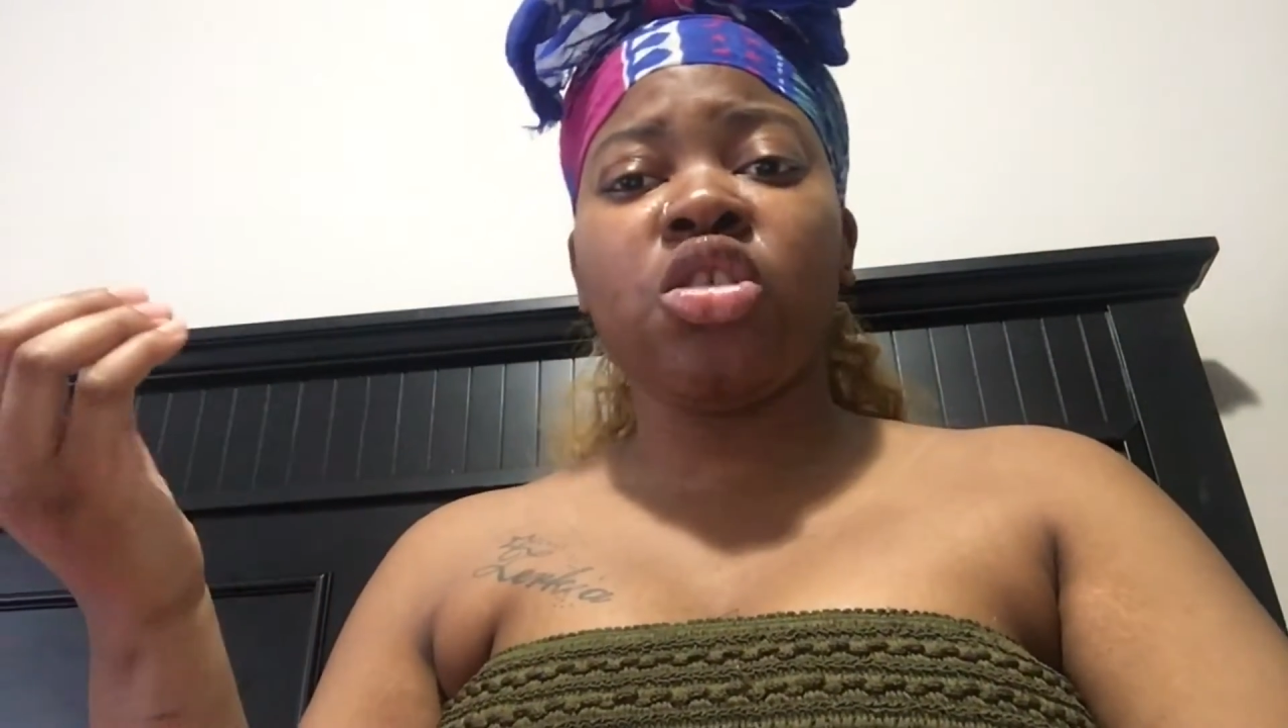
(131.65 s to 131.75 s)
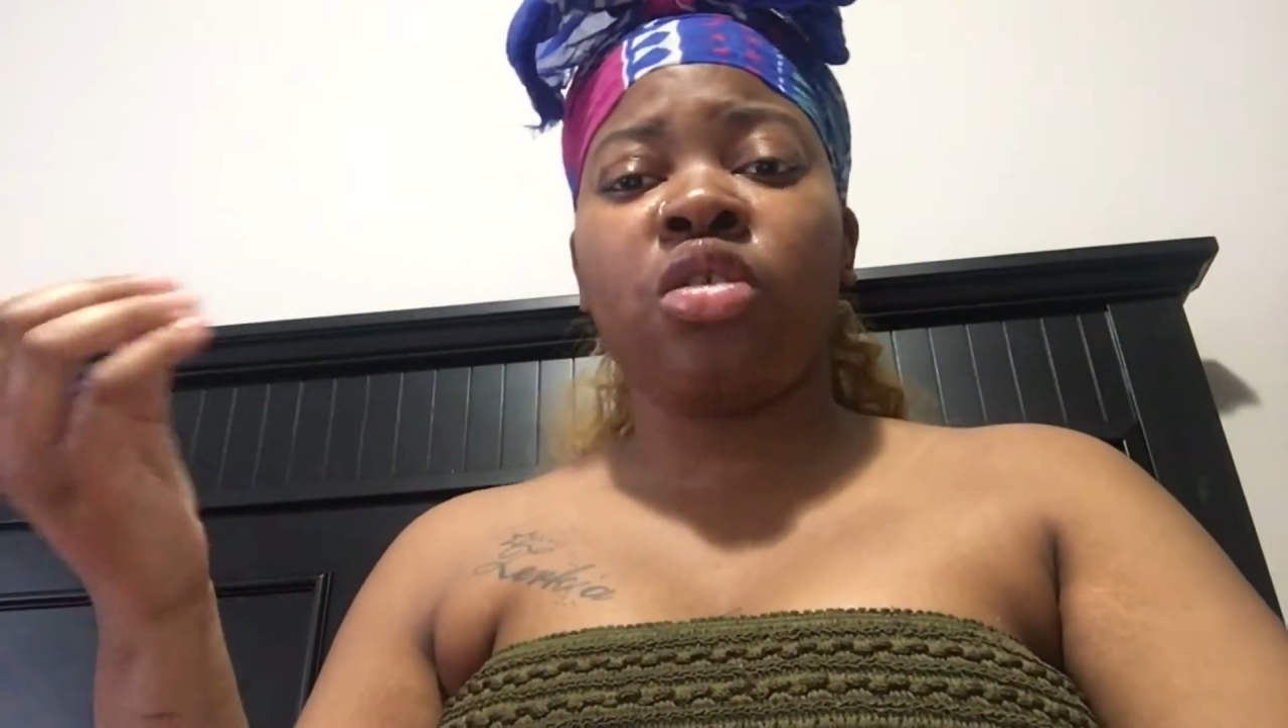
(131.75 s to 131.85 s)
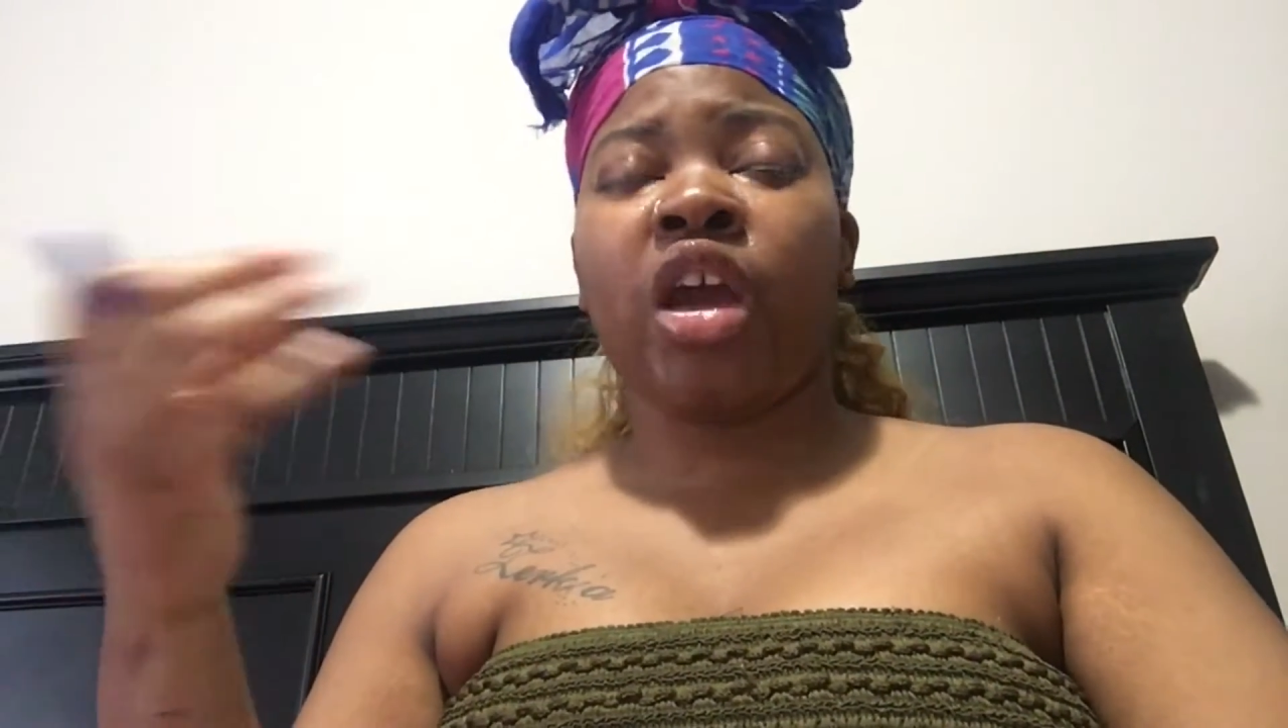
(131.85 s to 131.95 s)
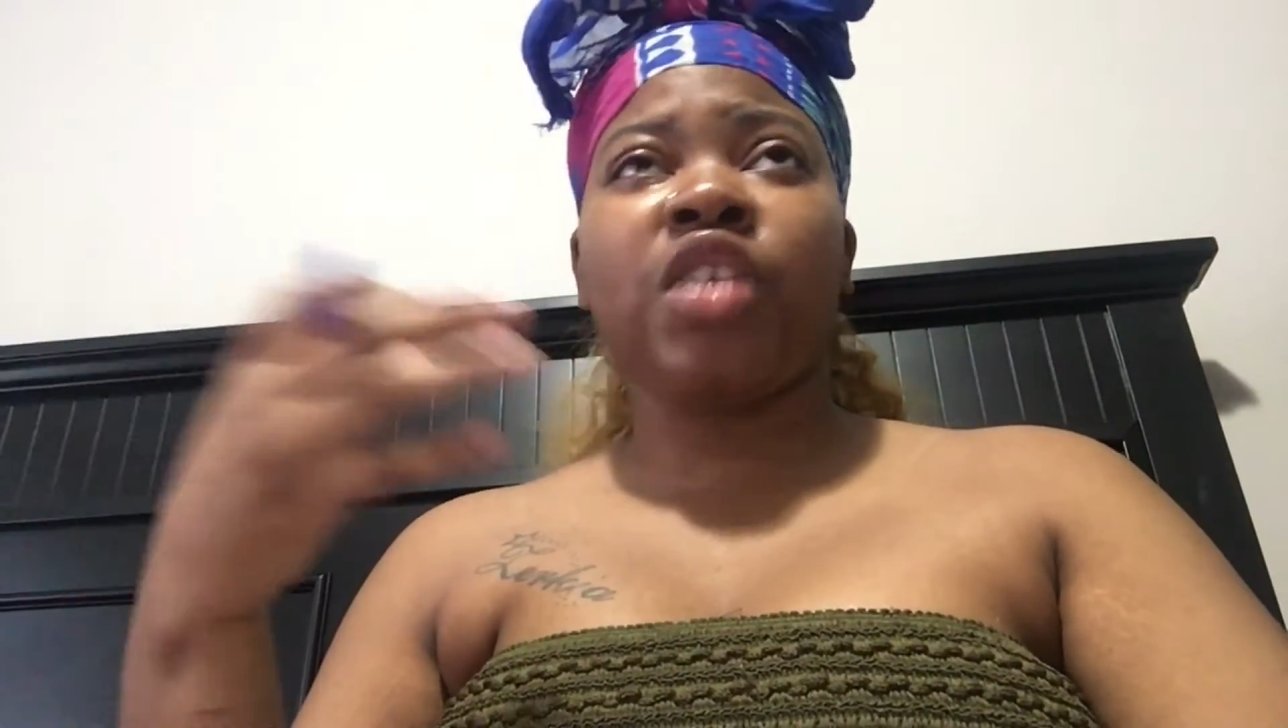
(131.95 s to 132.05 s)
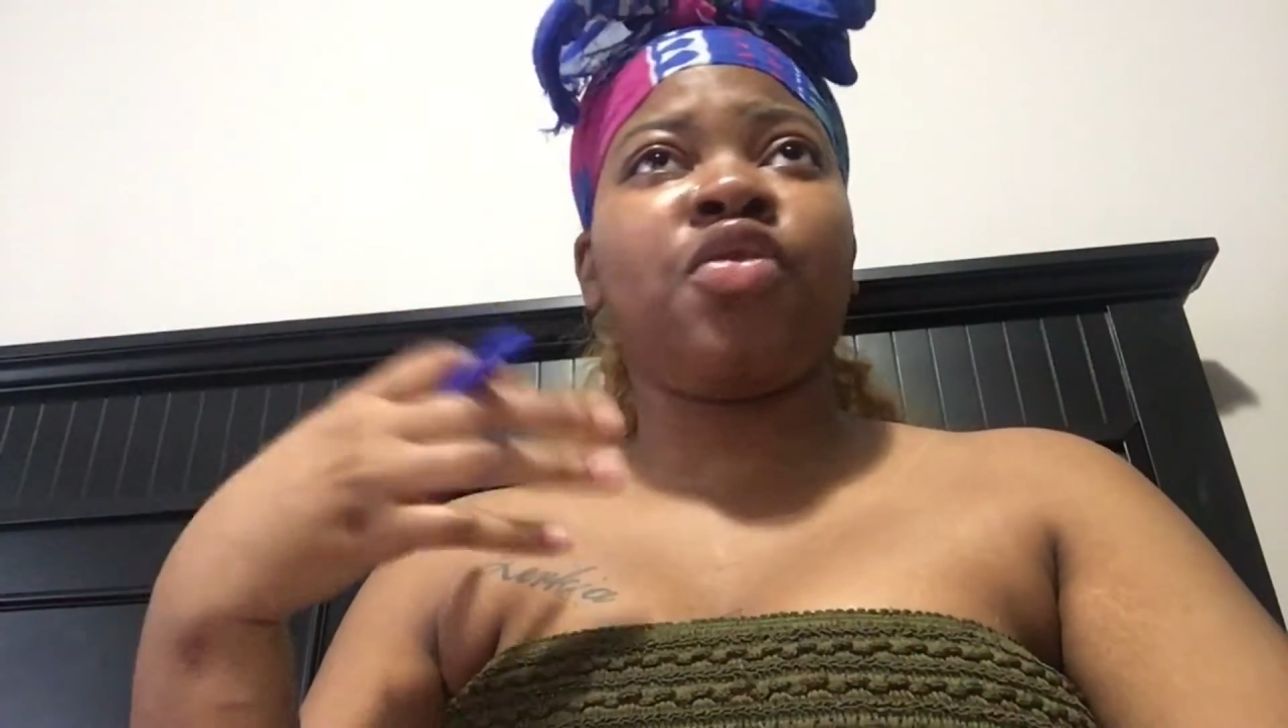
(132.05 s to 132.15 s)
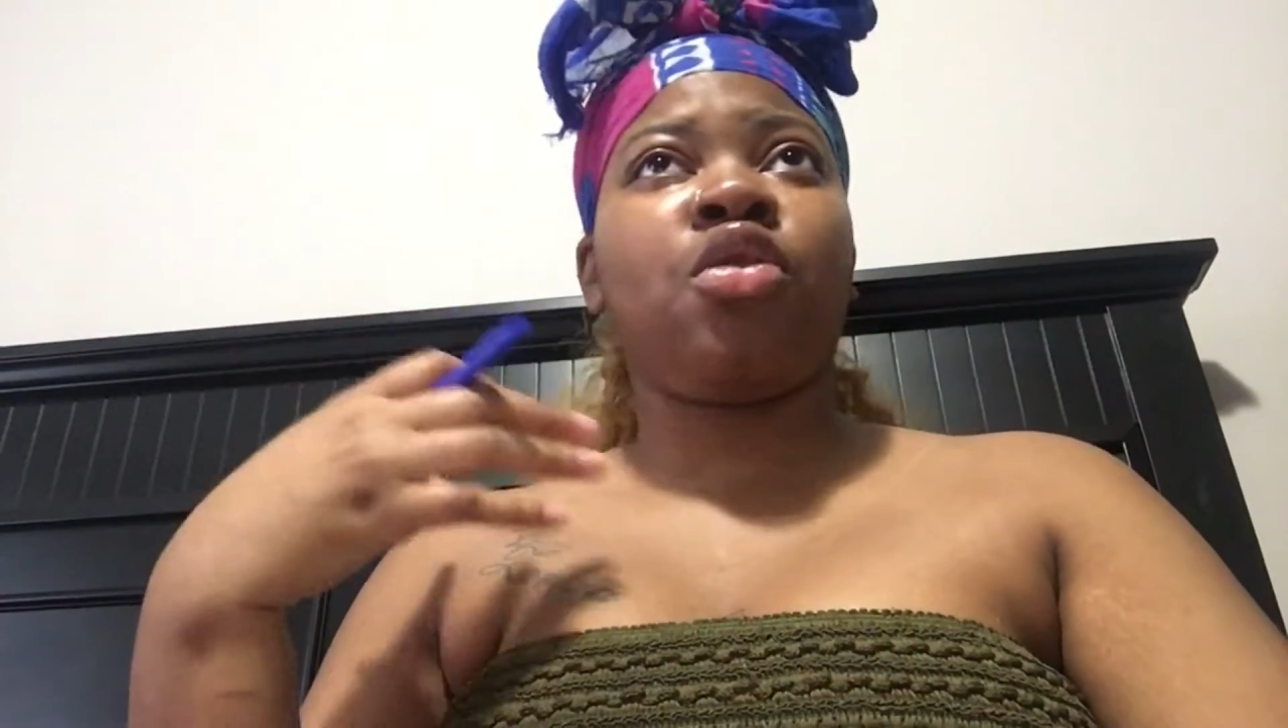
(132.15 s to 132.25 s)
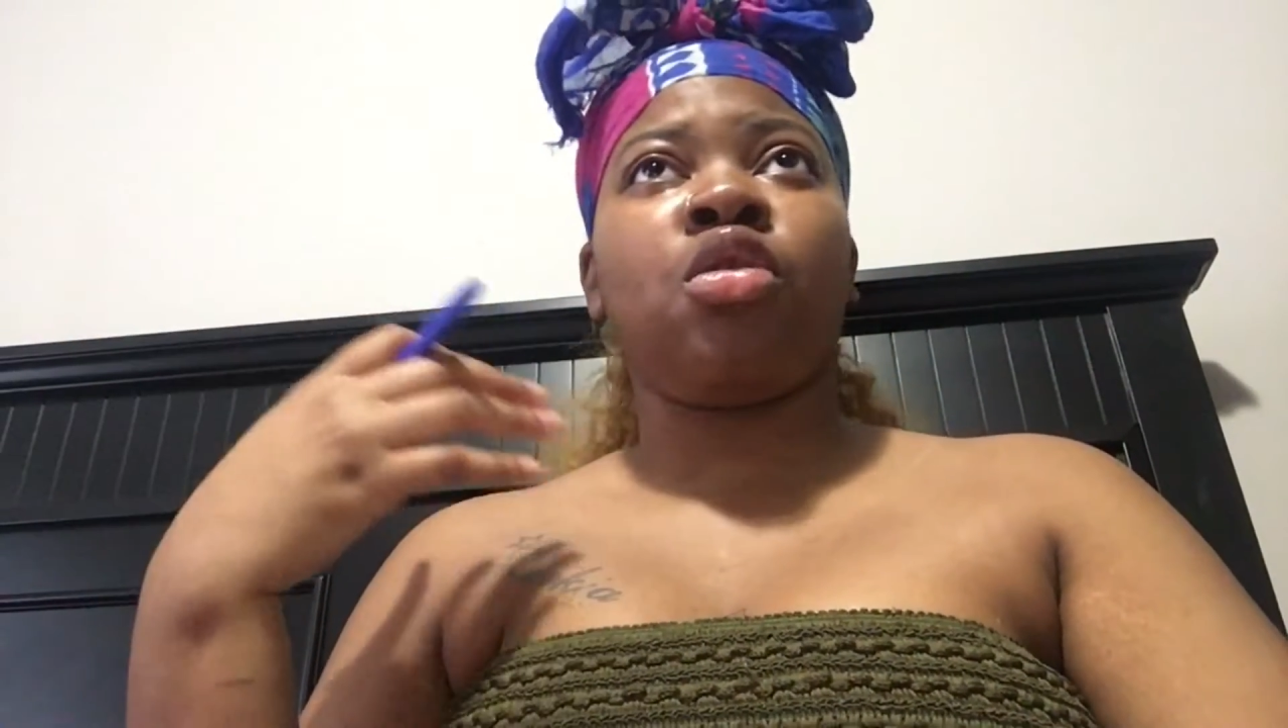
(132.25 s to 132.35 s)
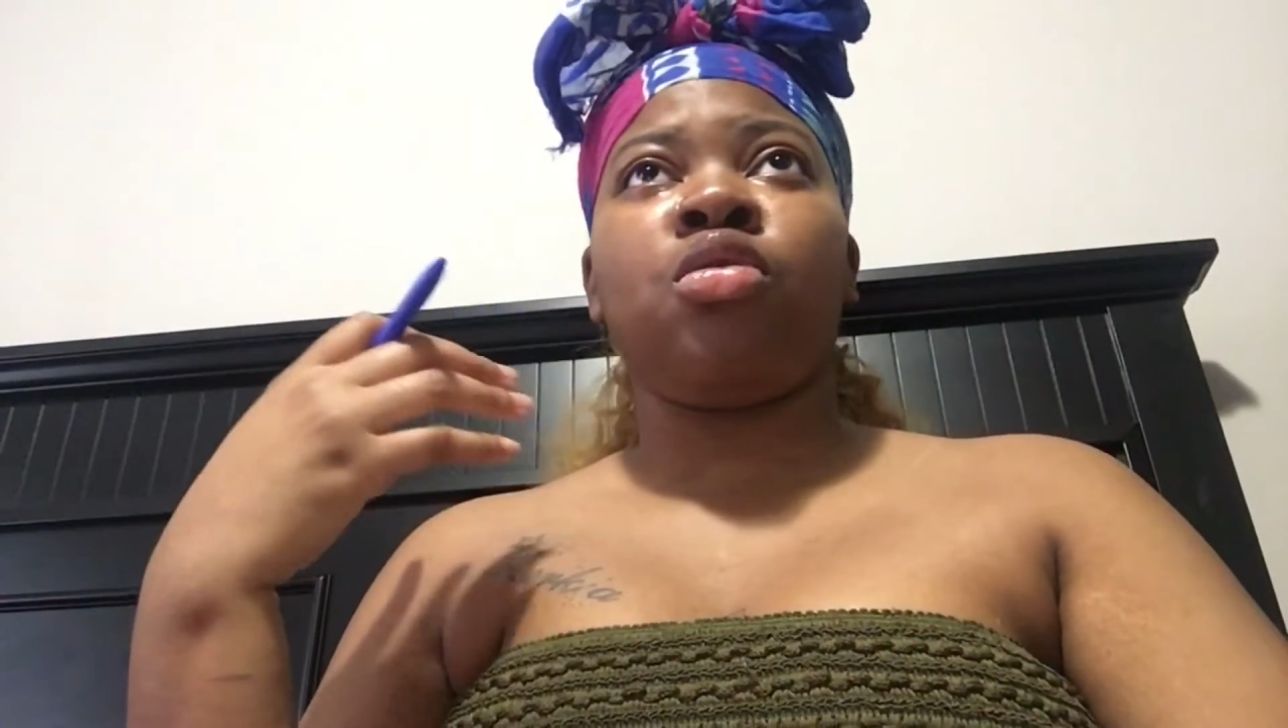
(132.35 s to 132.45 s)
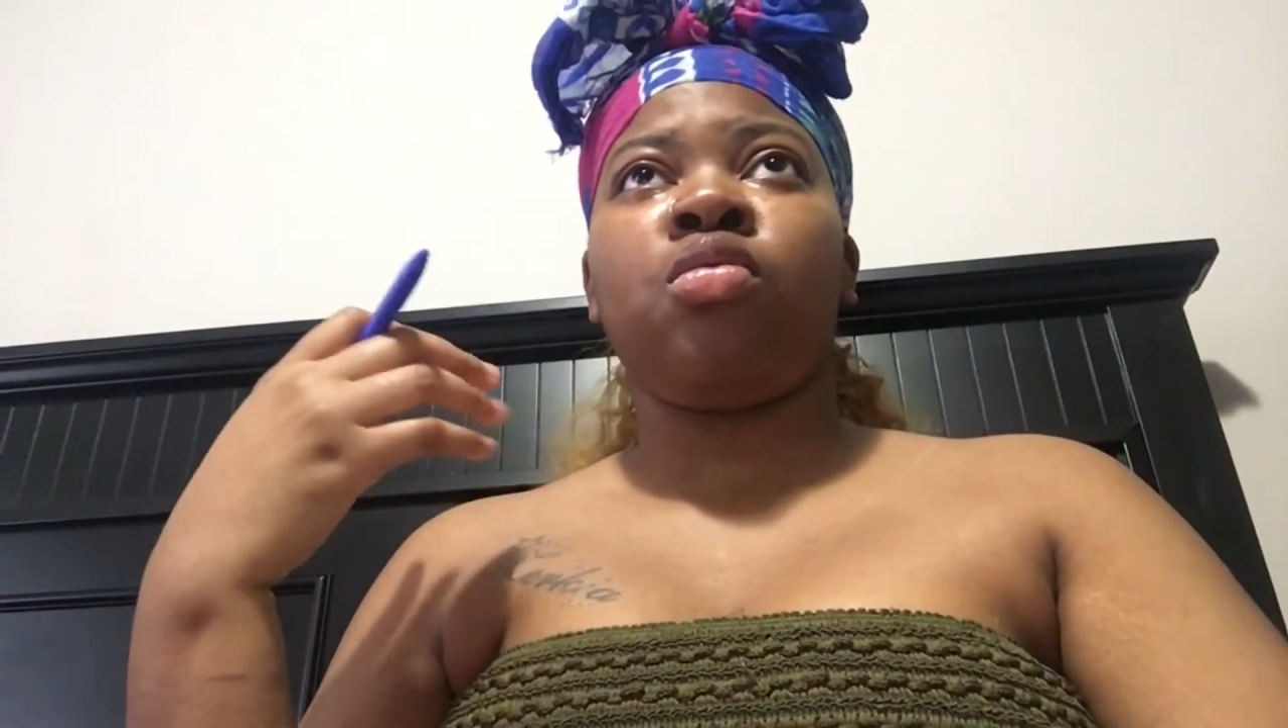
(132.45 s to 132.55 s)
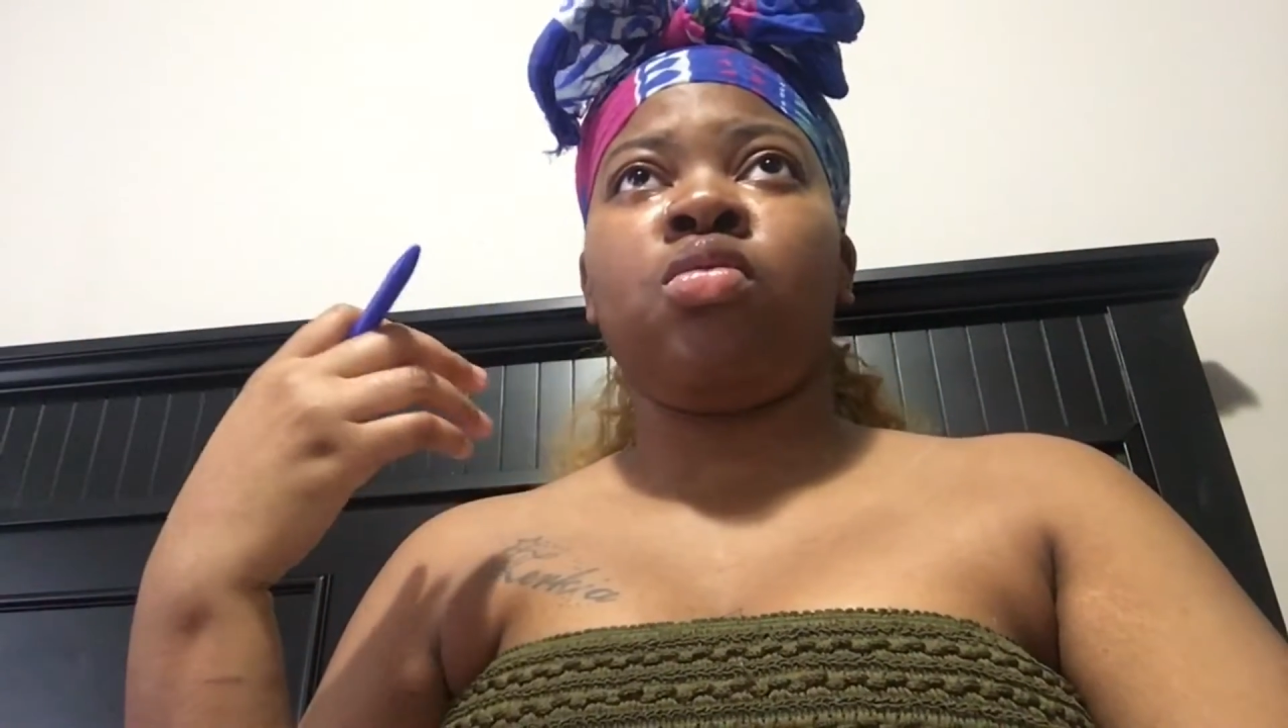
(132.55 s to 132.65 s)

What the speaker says: or ask for